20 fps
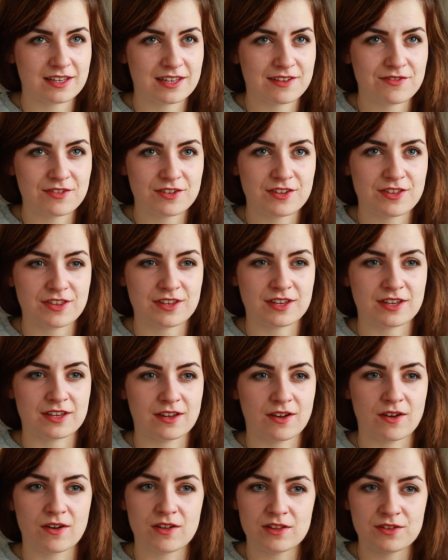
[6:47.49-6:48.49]

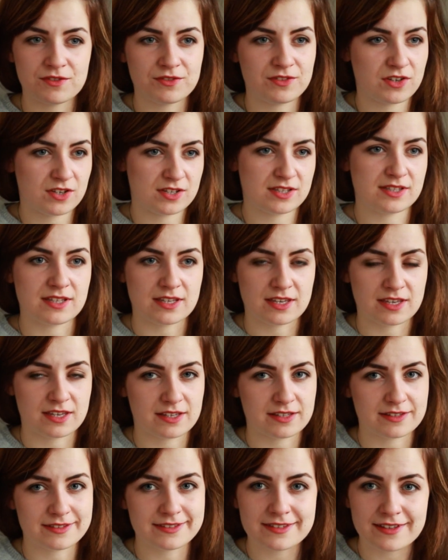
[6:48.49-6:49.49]
Everything, all of these
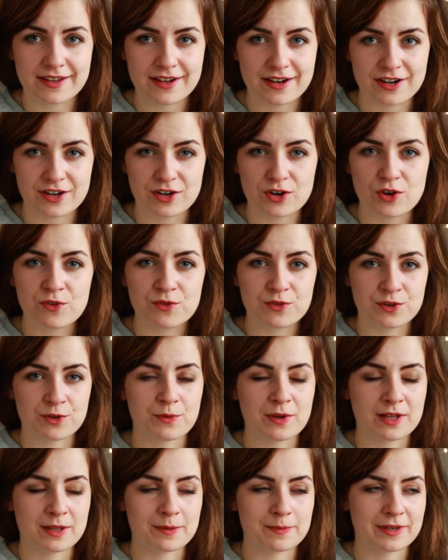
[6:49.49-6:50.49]
things are
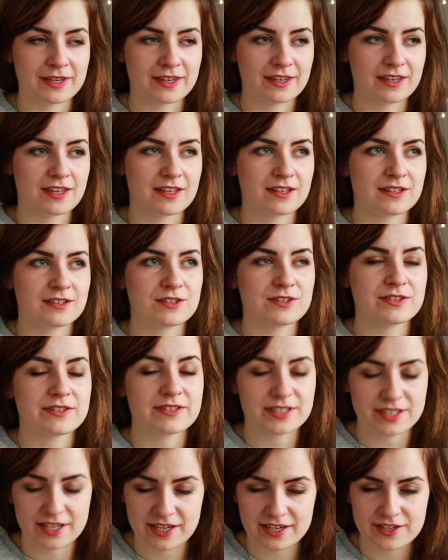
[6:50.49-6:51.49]
overwhelming and
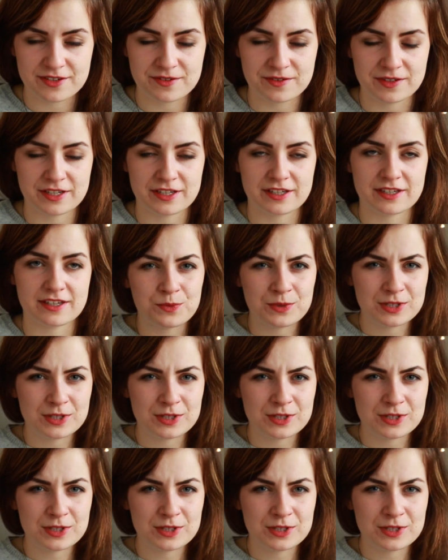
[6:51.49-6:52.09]
it's tiring.